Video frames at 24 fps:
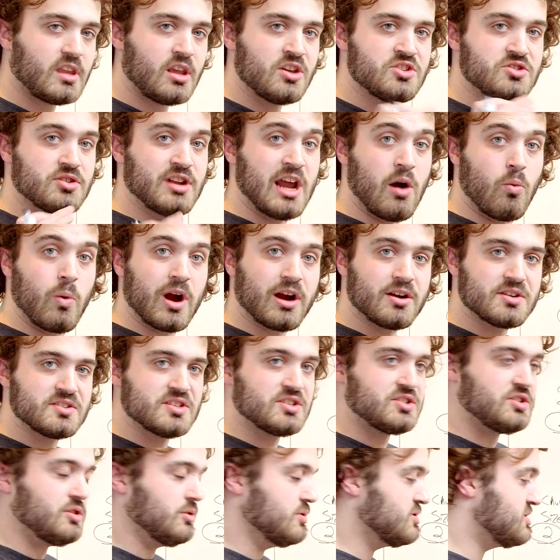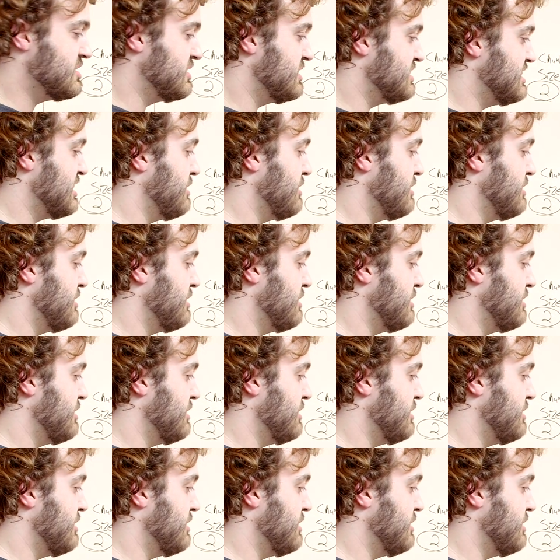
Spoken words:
So now where is this used in the